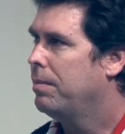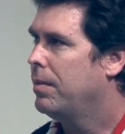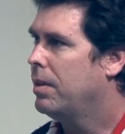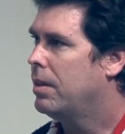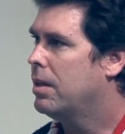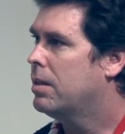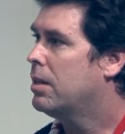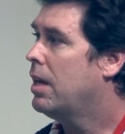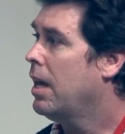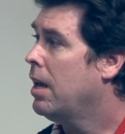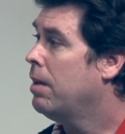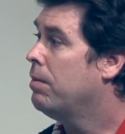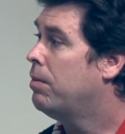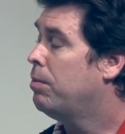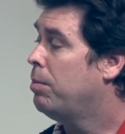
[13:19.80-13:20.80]
this
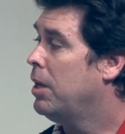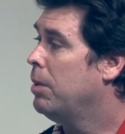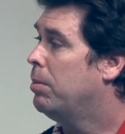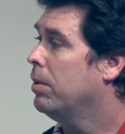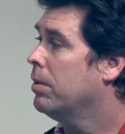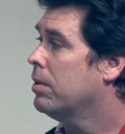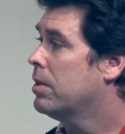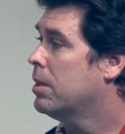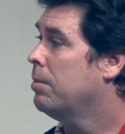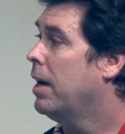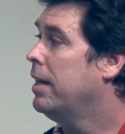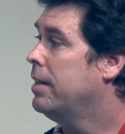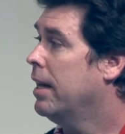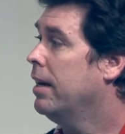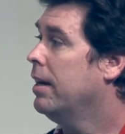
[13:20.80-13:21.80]
gave people some
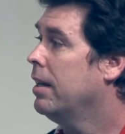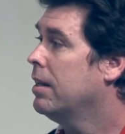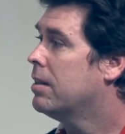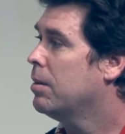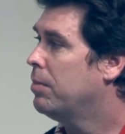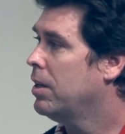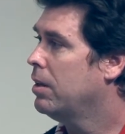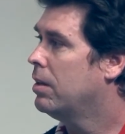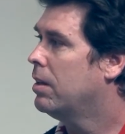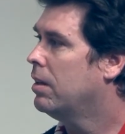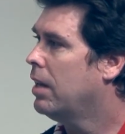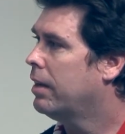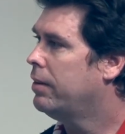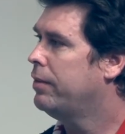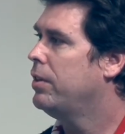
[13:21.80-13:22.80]
identity, something
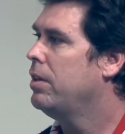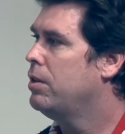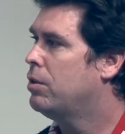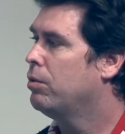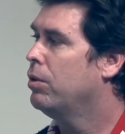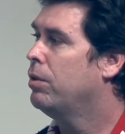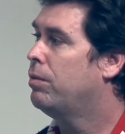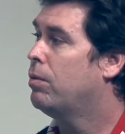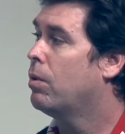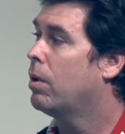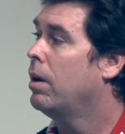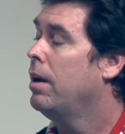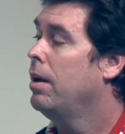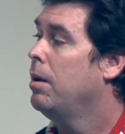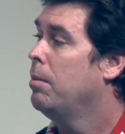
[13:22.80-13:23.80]
collectively to root
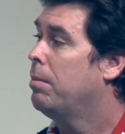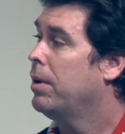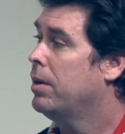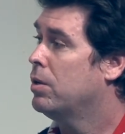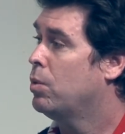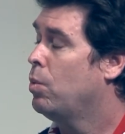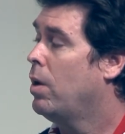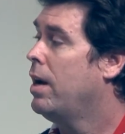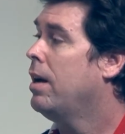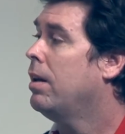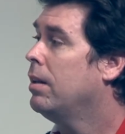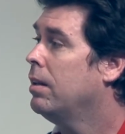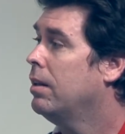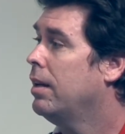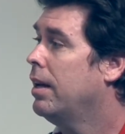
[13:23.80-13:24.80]
for, but as
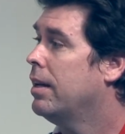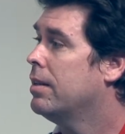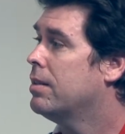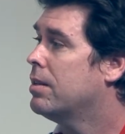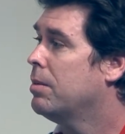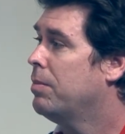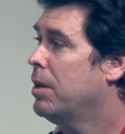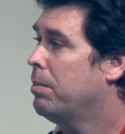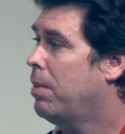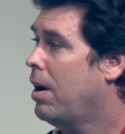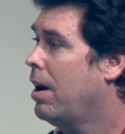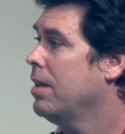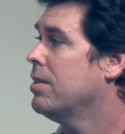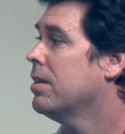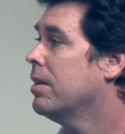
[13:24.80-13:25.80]
well as something
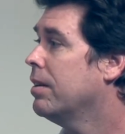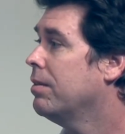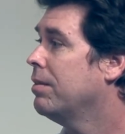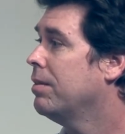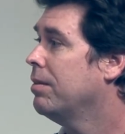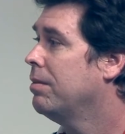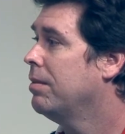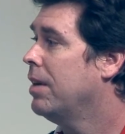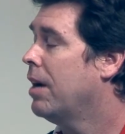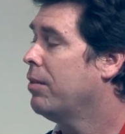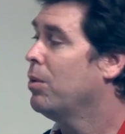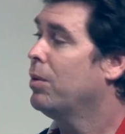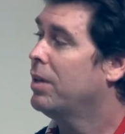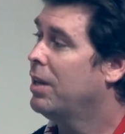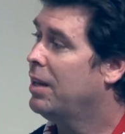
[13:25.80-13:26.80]
positive.
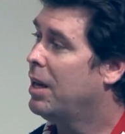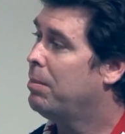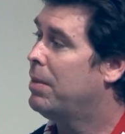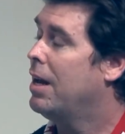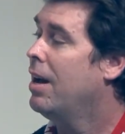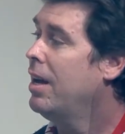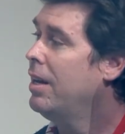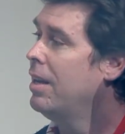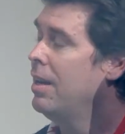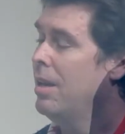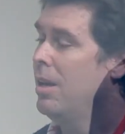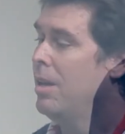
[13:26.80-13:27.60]
Everyone can get behind it,